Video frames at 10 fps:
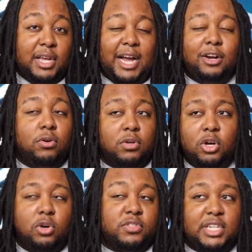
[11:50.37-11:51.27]
I don't
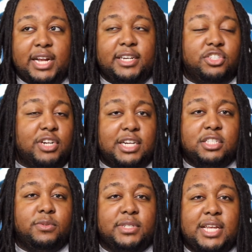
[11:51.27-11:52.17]
know if she had any
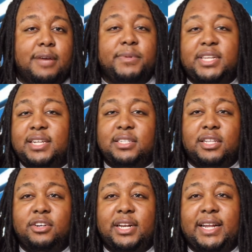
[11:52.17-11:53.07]
strategy with that, but that's the
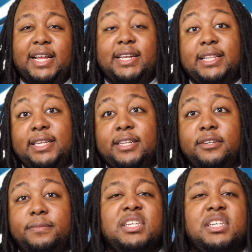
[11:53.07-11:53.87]
letter that got deleted.